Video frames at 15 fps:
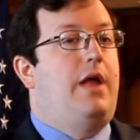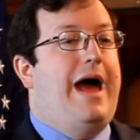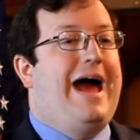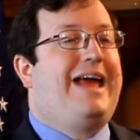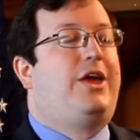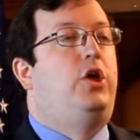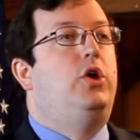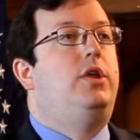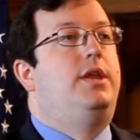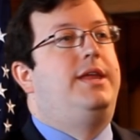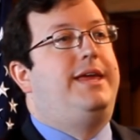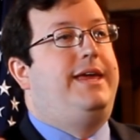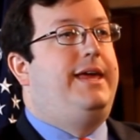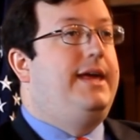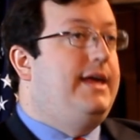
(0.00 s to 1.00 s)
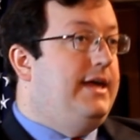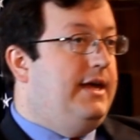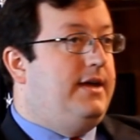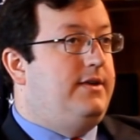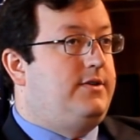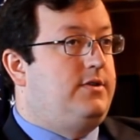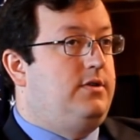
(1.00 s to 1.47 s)
I couldn't
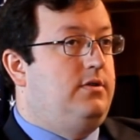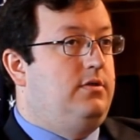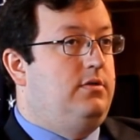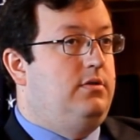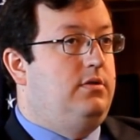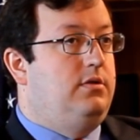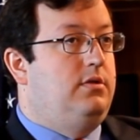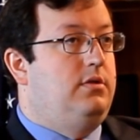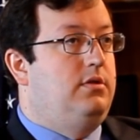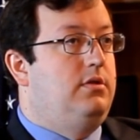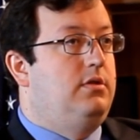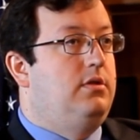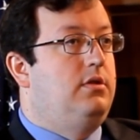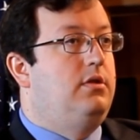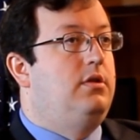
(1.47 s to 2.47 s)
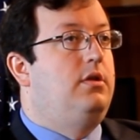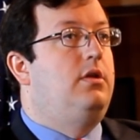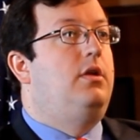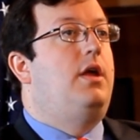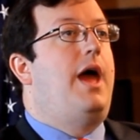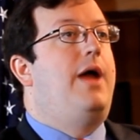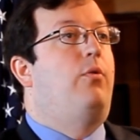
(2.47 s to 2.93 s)
get
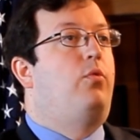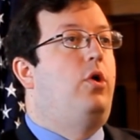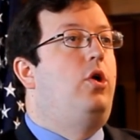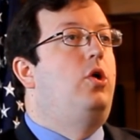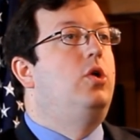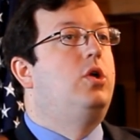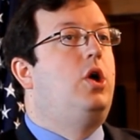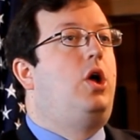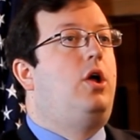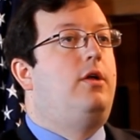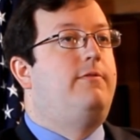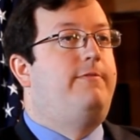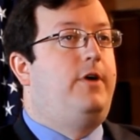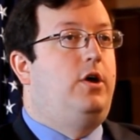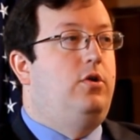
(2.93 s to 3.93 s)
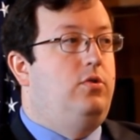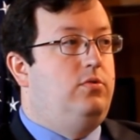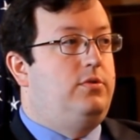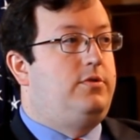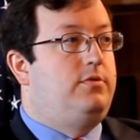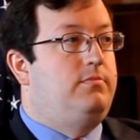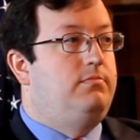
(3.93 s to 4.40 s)
a roll call
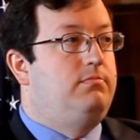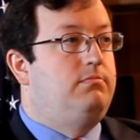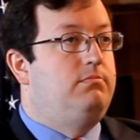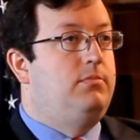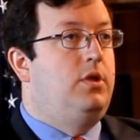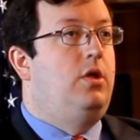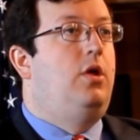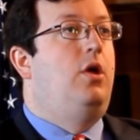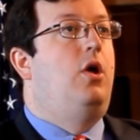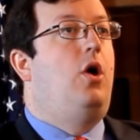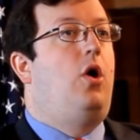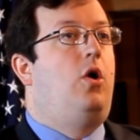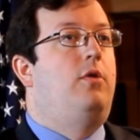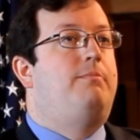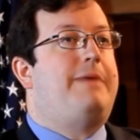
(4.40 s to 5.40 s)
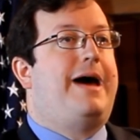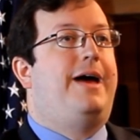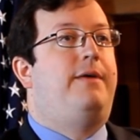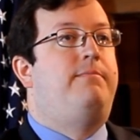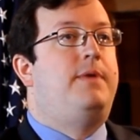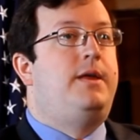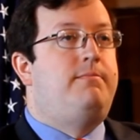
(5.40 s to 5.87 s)
vote on
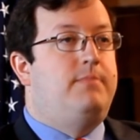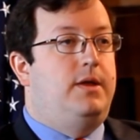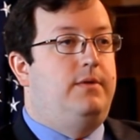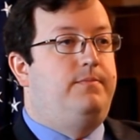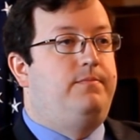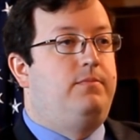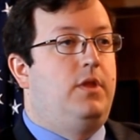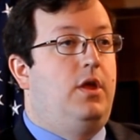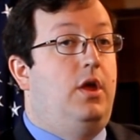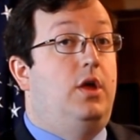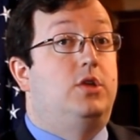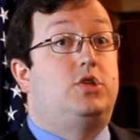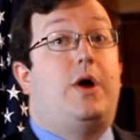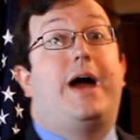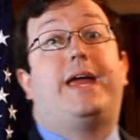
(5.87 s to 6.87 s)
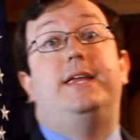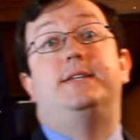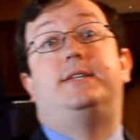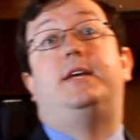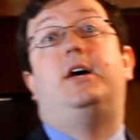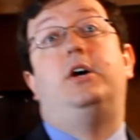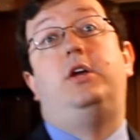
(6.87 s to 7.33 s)
my amendment. So I can
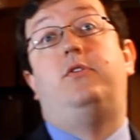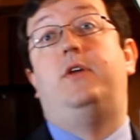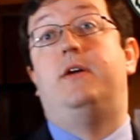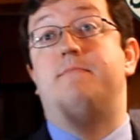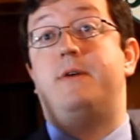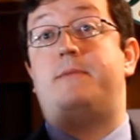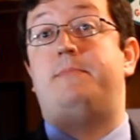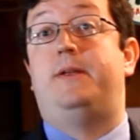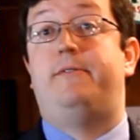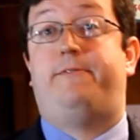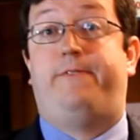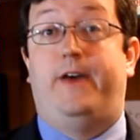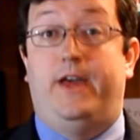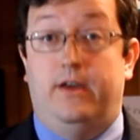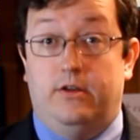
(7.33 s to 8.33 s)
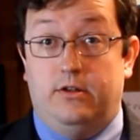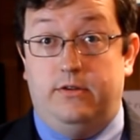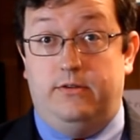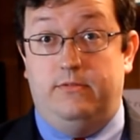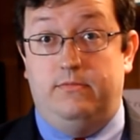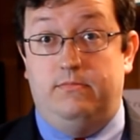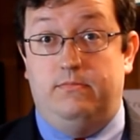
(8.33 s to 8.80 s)
tell you the amendment
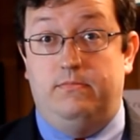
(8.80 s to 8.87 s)
failed.